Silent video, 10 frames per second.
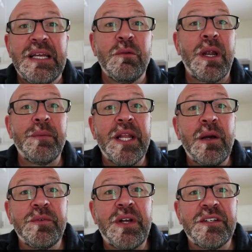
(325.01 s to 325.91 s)
Right
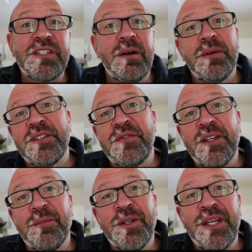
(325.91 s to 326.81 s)
now, we've got chawans
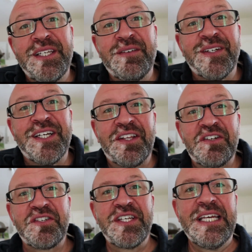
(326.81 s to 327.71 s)
available in different
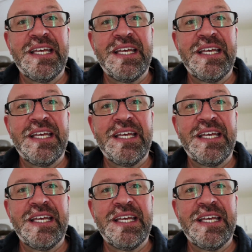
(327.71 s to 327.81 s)
colors.